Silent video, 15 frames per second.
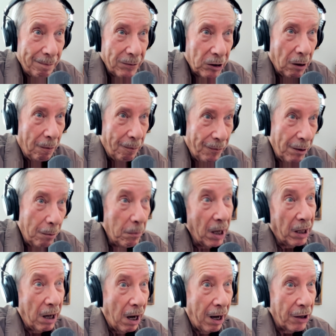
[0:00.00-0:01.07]
So, my
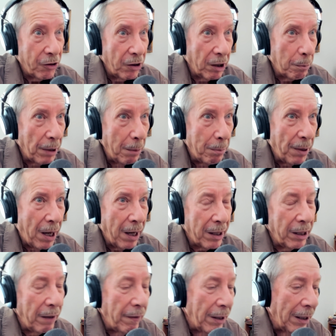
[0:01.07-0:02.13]
gosh, she could play Bach
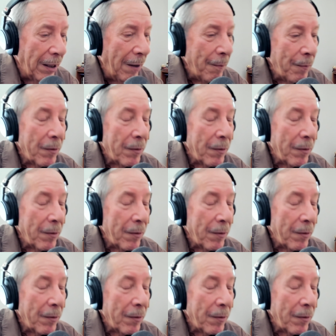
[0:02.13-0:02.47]
and everything.